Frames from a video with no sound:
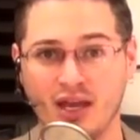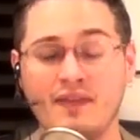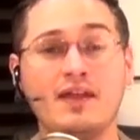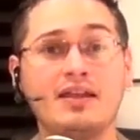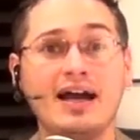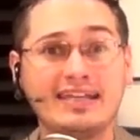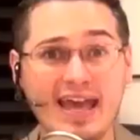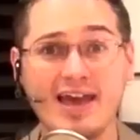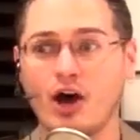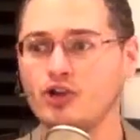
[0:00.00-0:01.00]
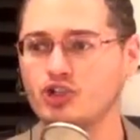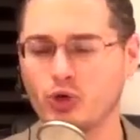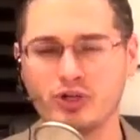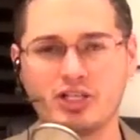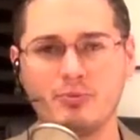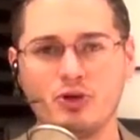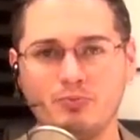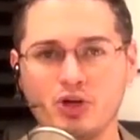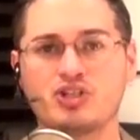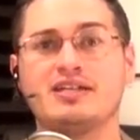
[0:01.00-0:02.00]
And then again, under George
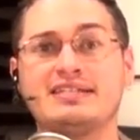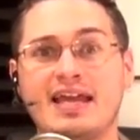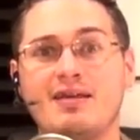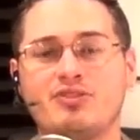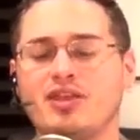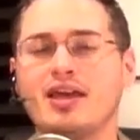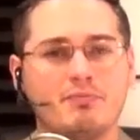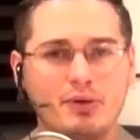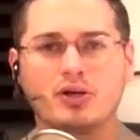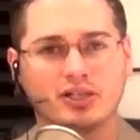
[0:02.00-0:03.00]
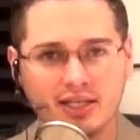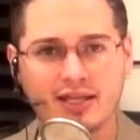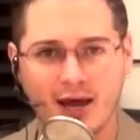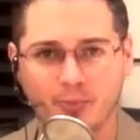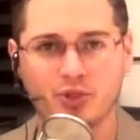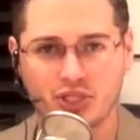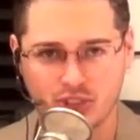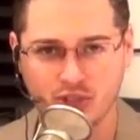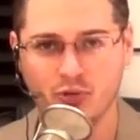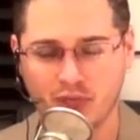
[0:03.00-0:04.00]
W. Bush, same thing. And Bill Clinton helped with
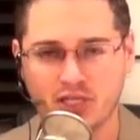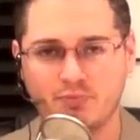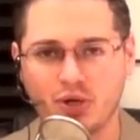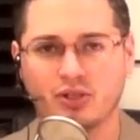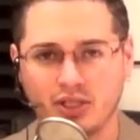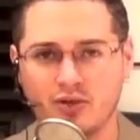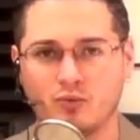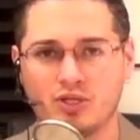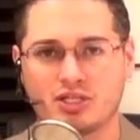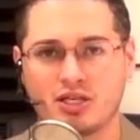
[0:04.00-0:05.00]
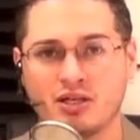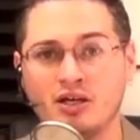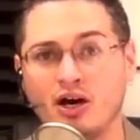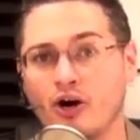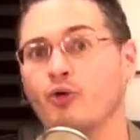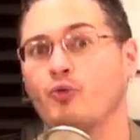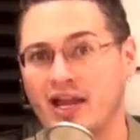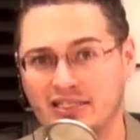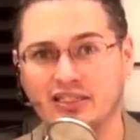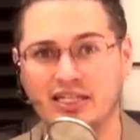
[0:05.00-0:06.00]
this too, because Bill Clinton was a, a
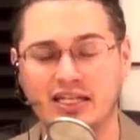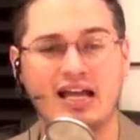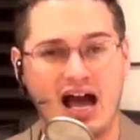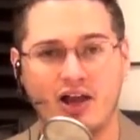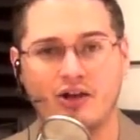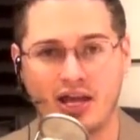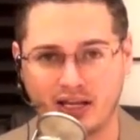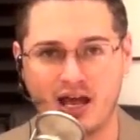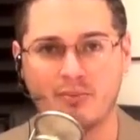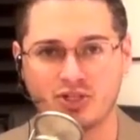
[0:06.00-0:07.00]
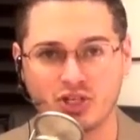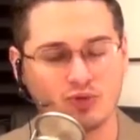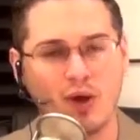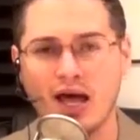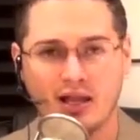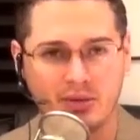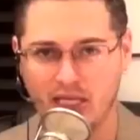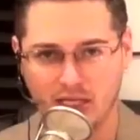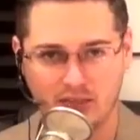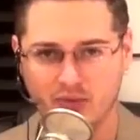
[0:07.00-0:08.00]
right-leaning guy on economics as well. I mean,
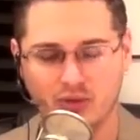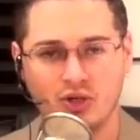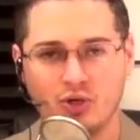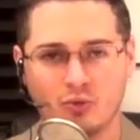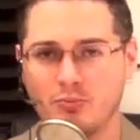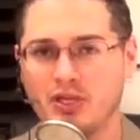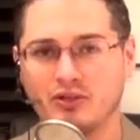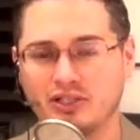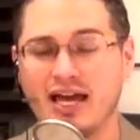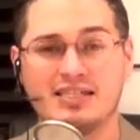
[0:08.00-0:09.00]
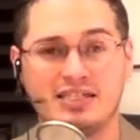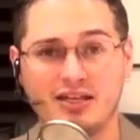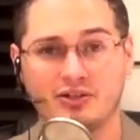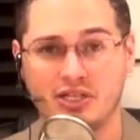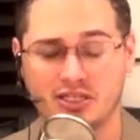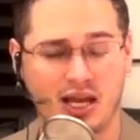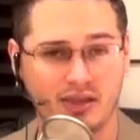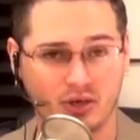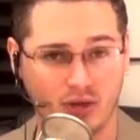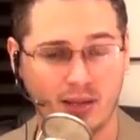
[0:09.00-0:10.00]
he uh, repealed Glass-Steagall. He
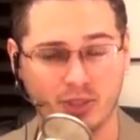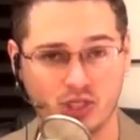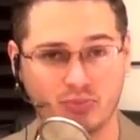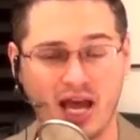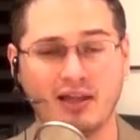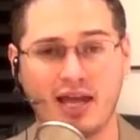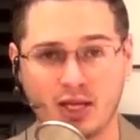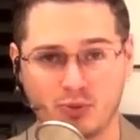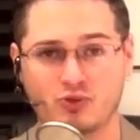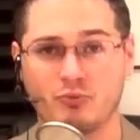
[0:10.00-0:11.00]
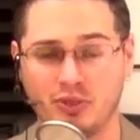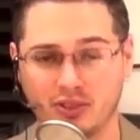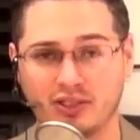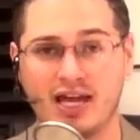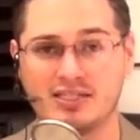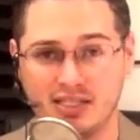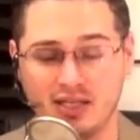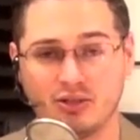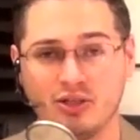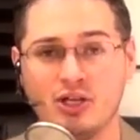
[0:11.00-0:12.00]
signed the Gramm-Leach-Bliley Act, which repealed
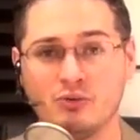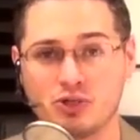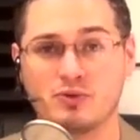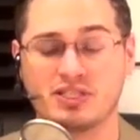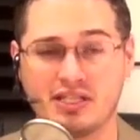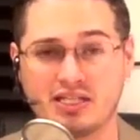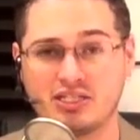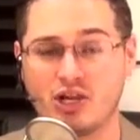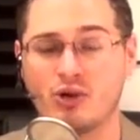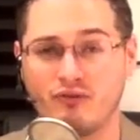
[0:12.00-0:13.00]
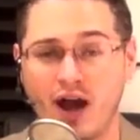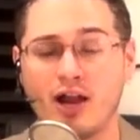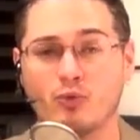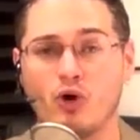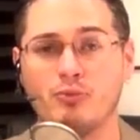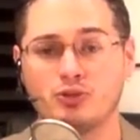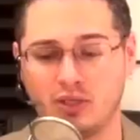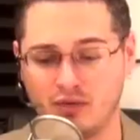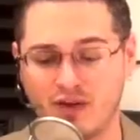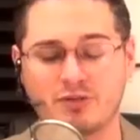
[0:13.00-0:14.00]
Glass-Steagall, which was a necessary firewall
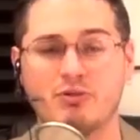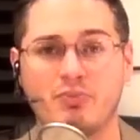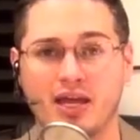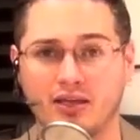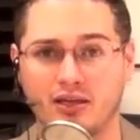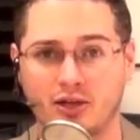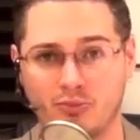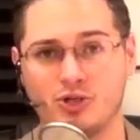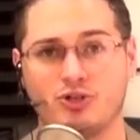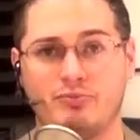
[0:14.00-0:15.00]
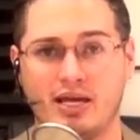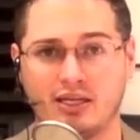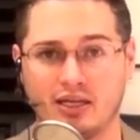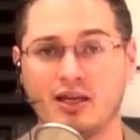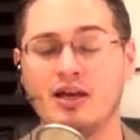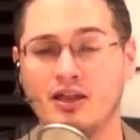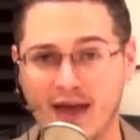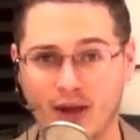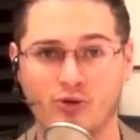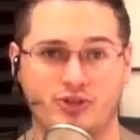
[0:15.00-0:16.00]
between investment banking and commercial banking.
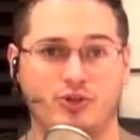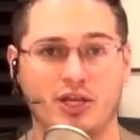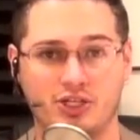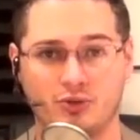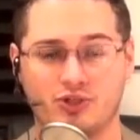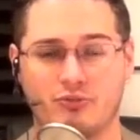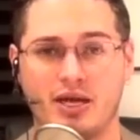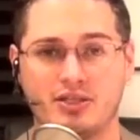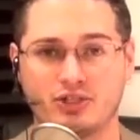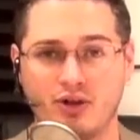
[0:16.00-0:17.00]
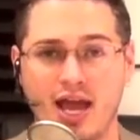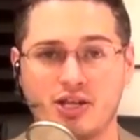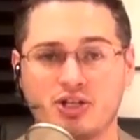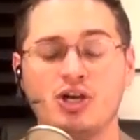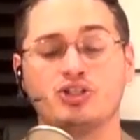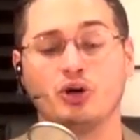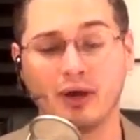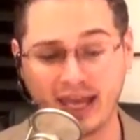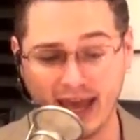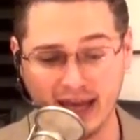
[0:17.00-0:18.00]
That also led to a tremendous crash.
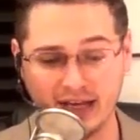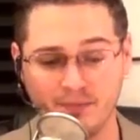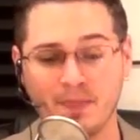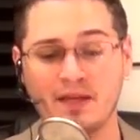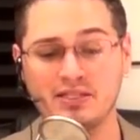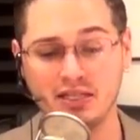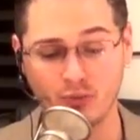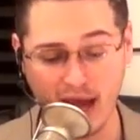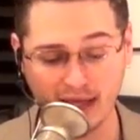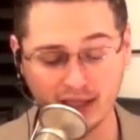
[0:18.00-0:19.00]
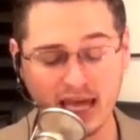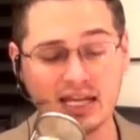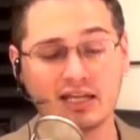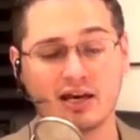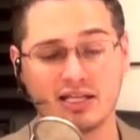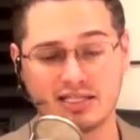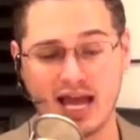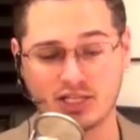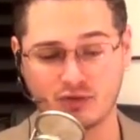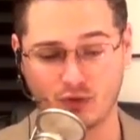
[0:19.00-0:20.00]
So again, deregulating, cutting
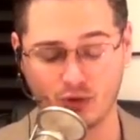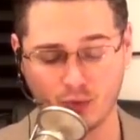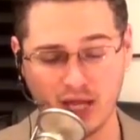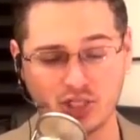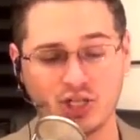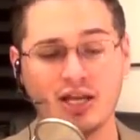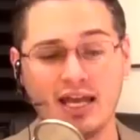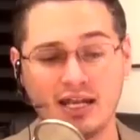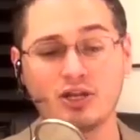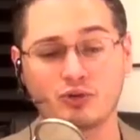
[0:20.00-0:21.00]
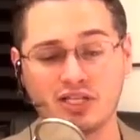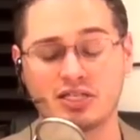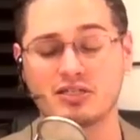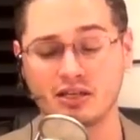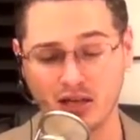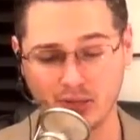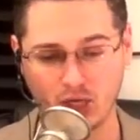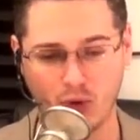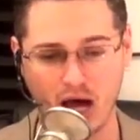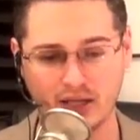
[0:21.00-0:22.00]
taxes for the rich, it increases income
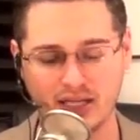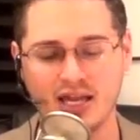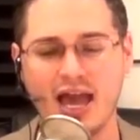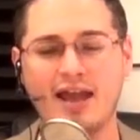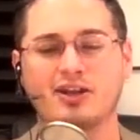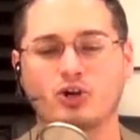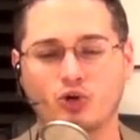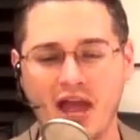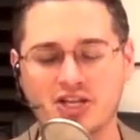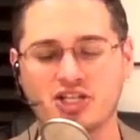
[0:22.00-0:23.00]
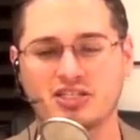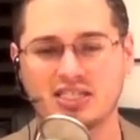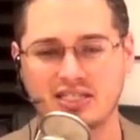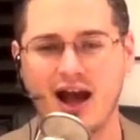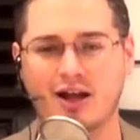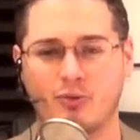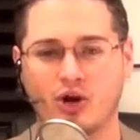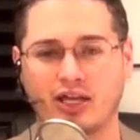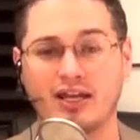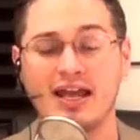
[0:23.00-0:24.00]
inequality, and it crashes the stock
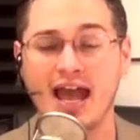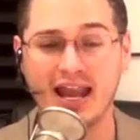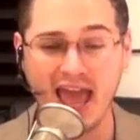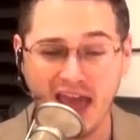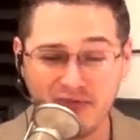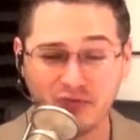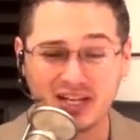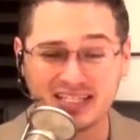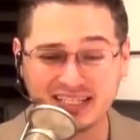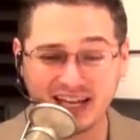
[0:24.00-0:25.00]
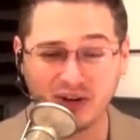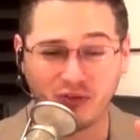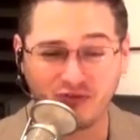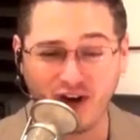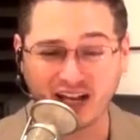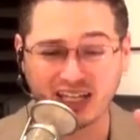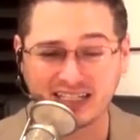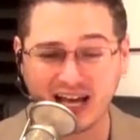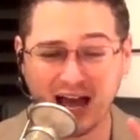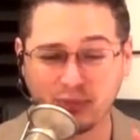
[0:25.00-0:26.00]
market. And every single
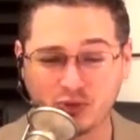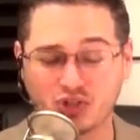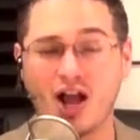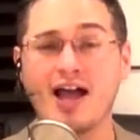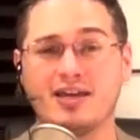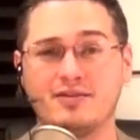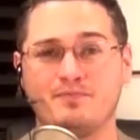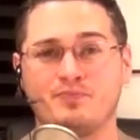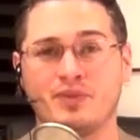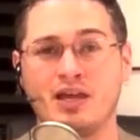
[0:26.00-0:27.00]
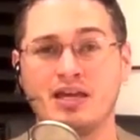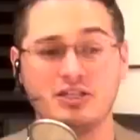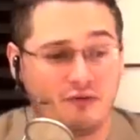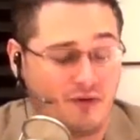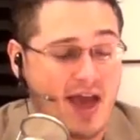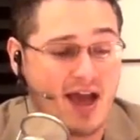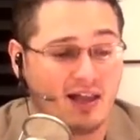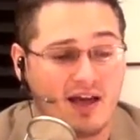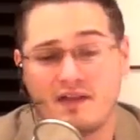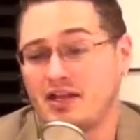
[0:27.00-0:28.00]
fucking time you try it, you
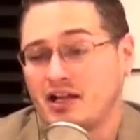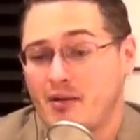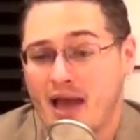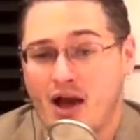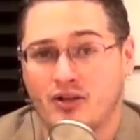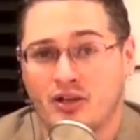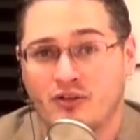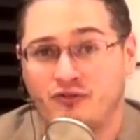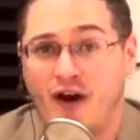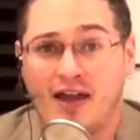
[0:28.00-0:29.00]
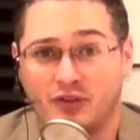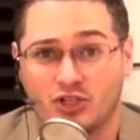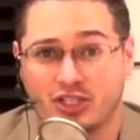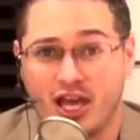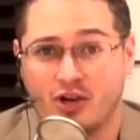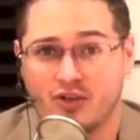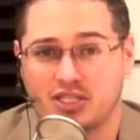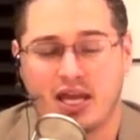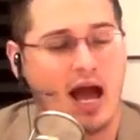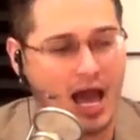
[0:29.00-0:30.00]
fail, and then you come out five years later
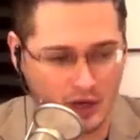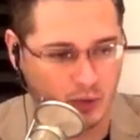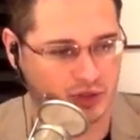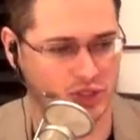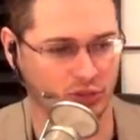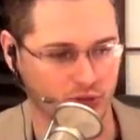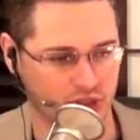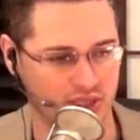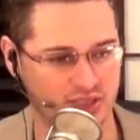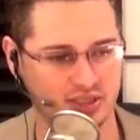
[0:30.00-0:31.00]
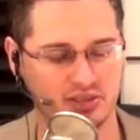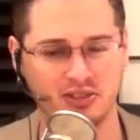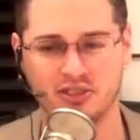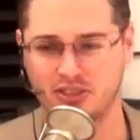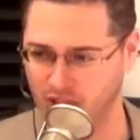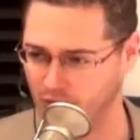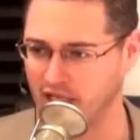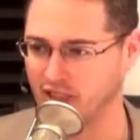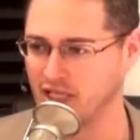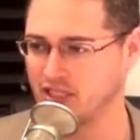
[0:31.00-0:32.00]
and say, I know what the solution is.
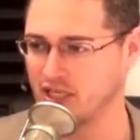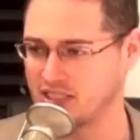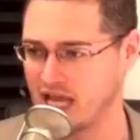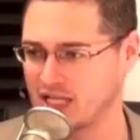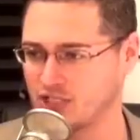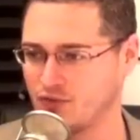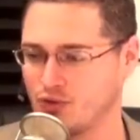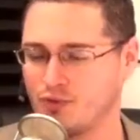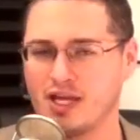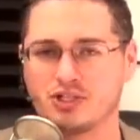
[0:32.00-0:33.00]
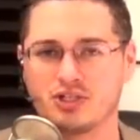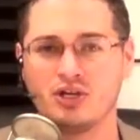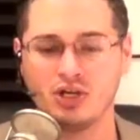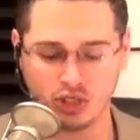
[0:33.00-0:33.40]
Deregulate and cut taxes for the rich.